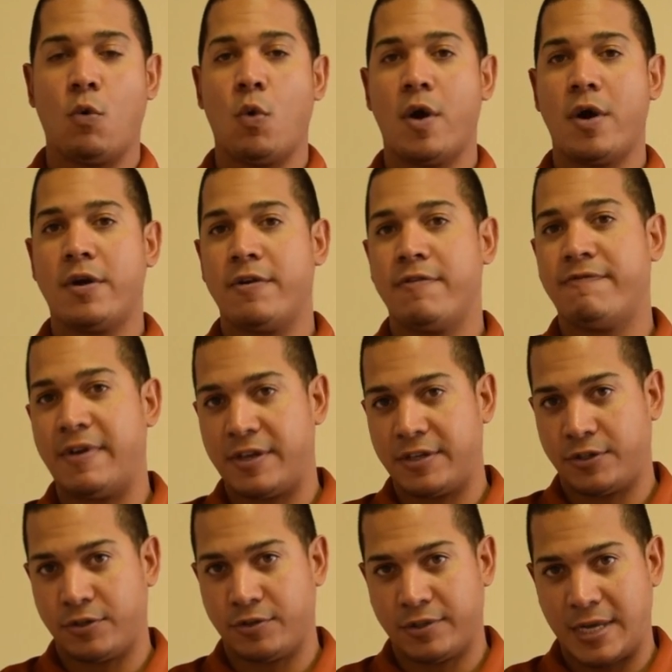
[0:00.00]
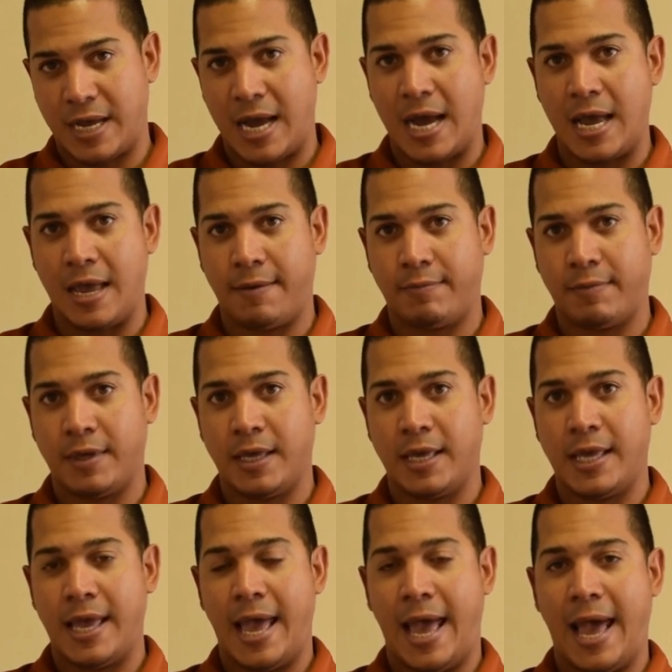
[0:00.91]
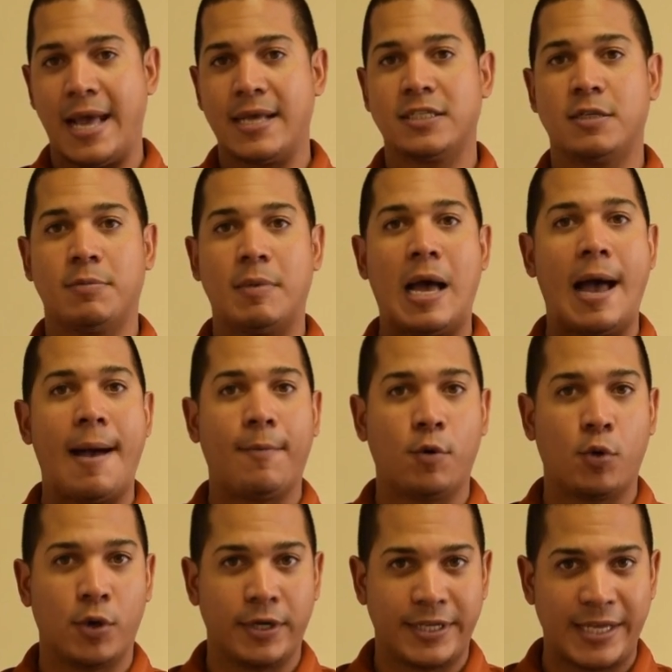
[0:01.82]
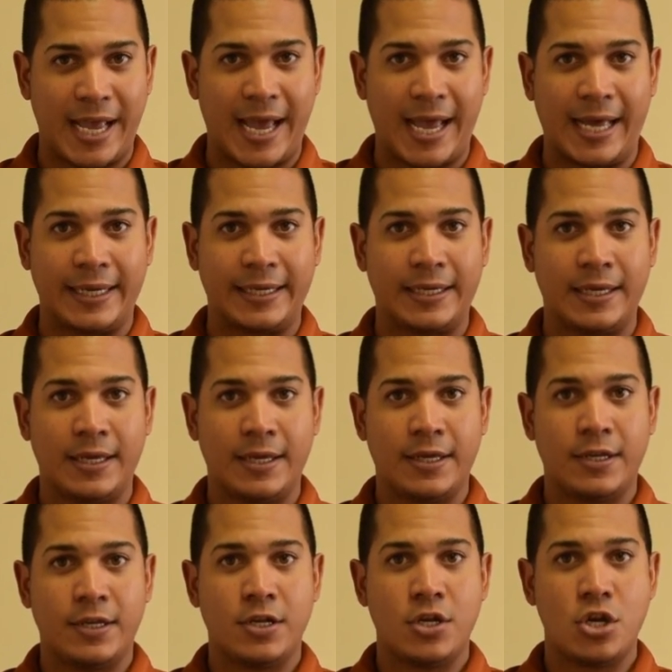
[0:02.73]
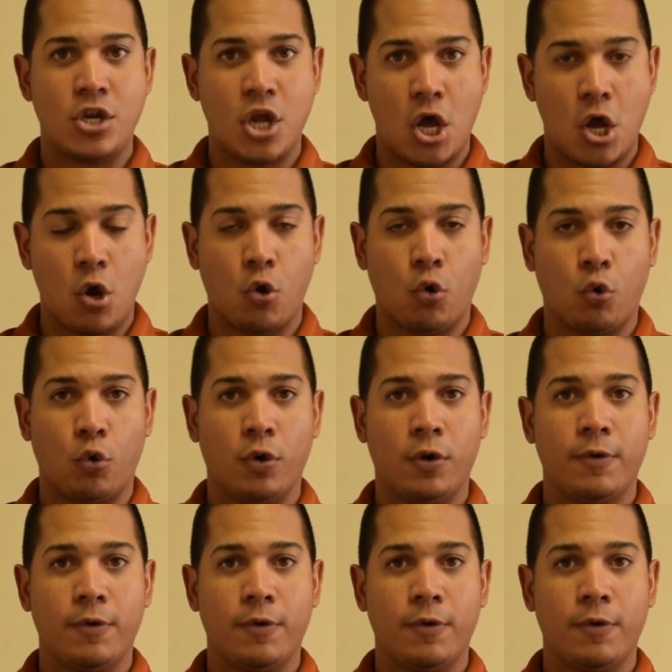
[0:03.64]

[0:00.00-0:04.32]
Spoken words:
where to invest your time as a mom or a dad, know